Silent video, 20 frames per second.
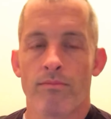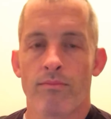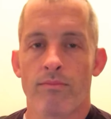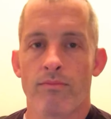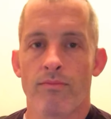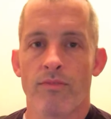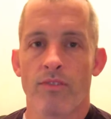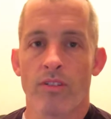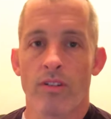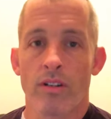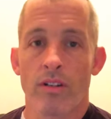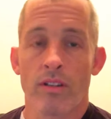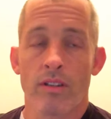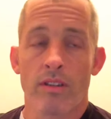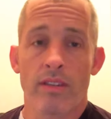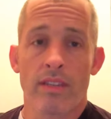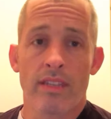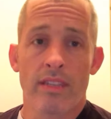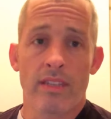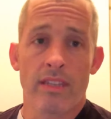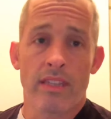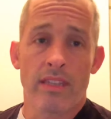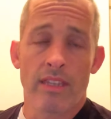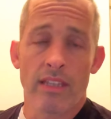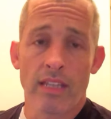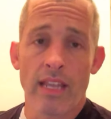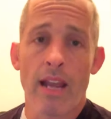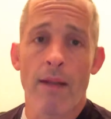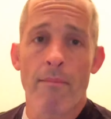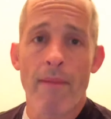For a
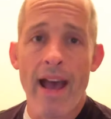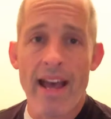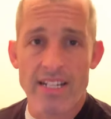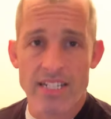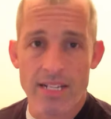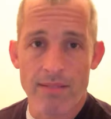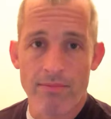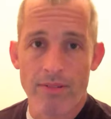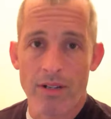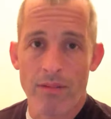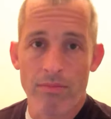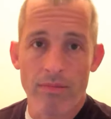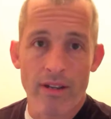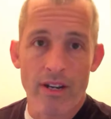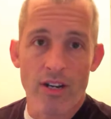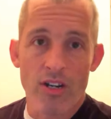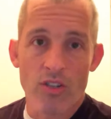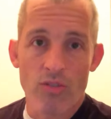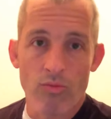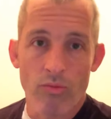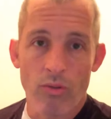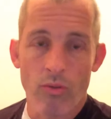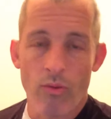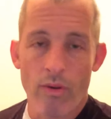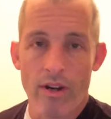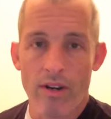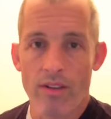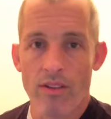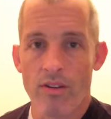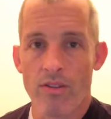lot of basketball players will
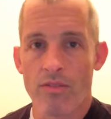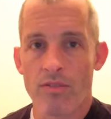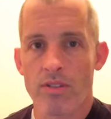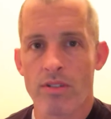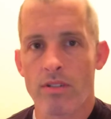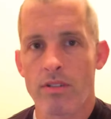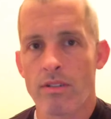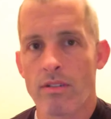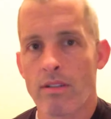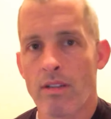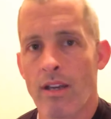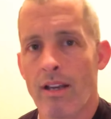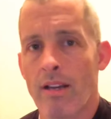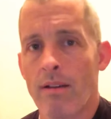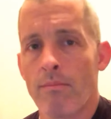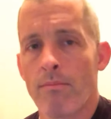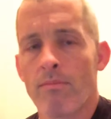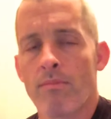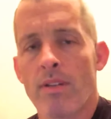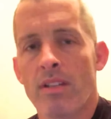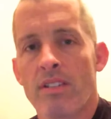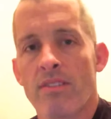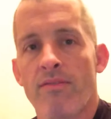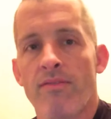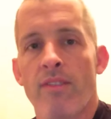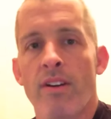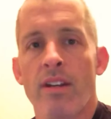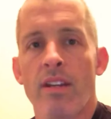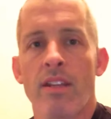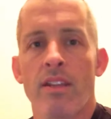wear those. It's
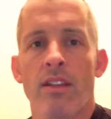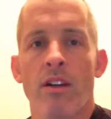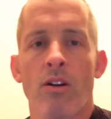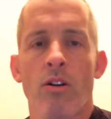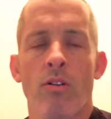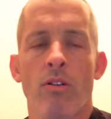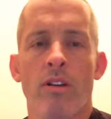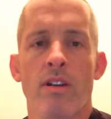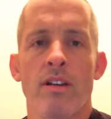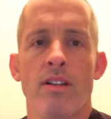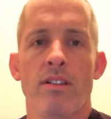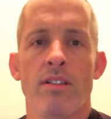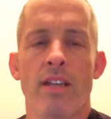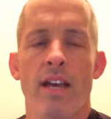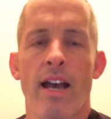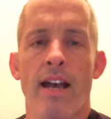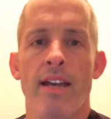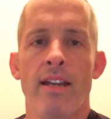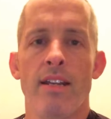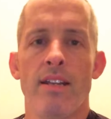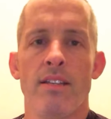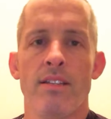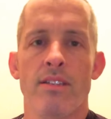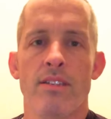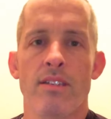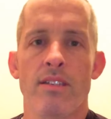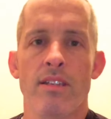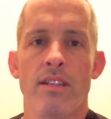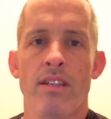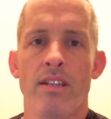funny though, because I didn't
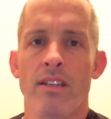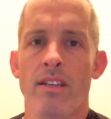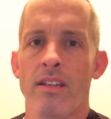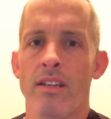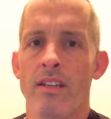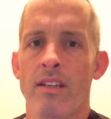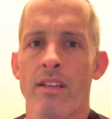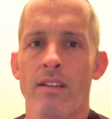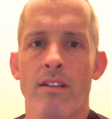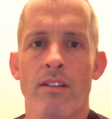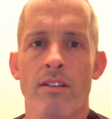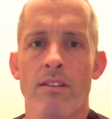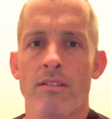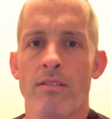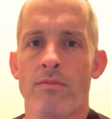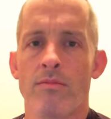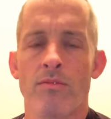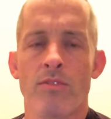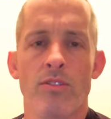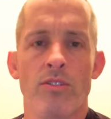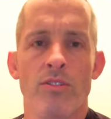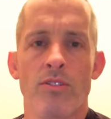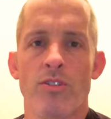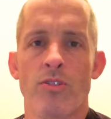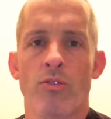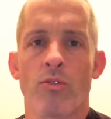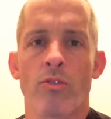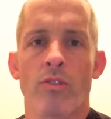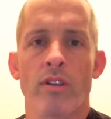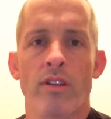see
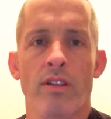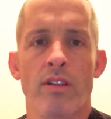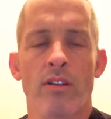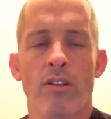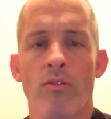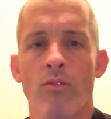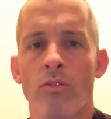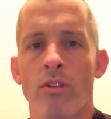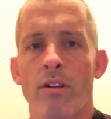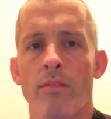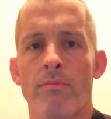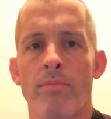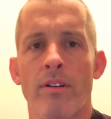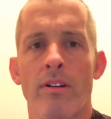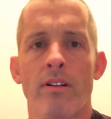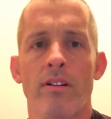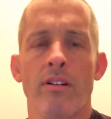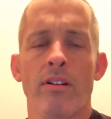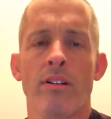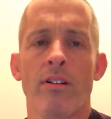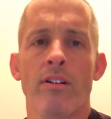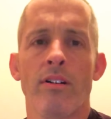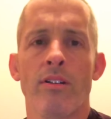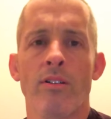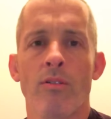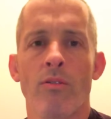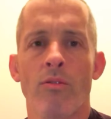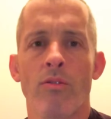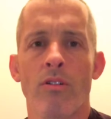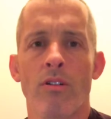Jordan or Bird
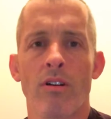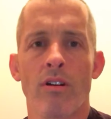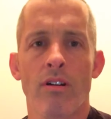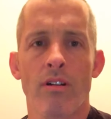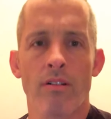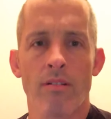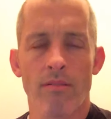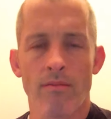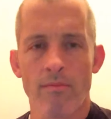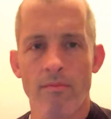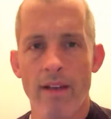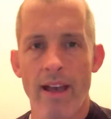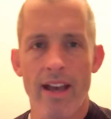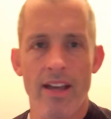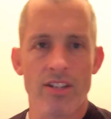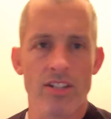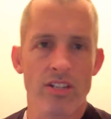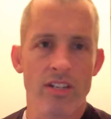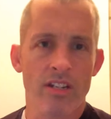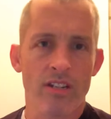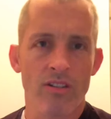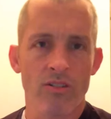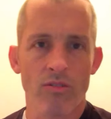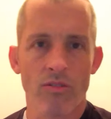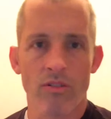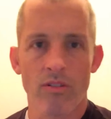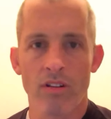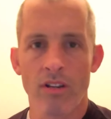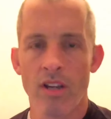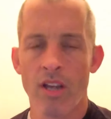or Magic
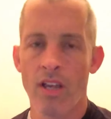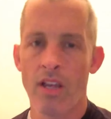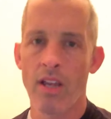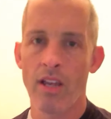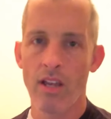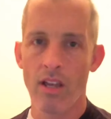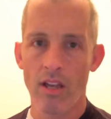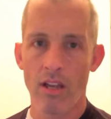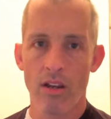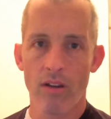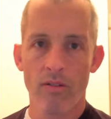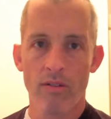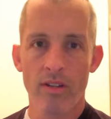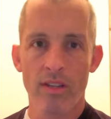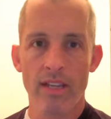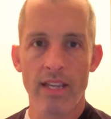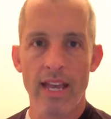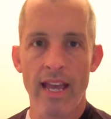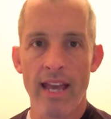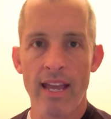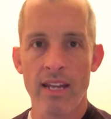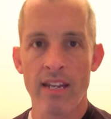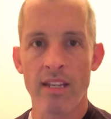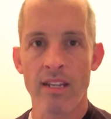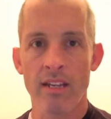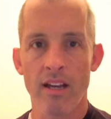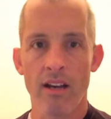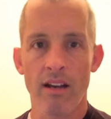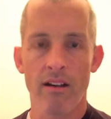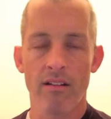or really
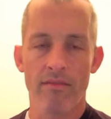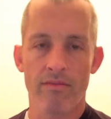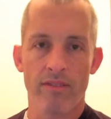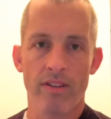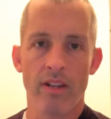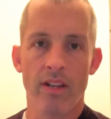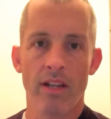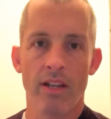any of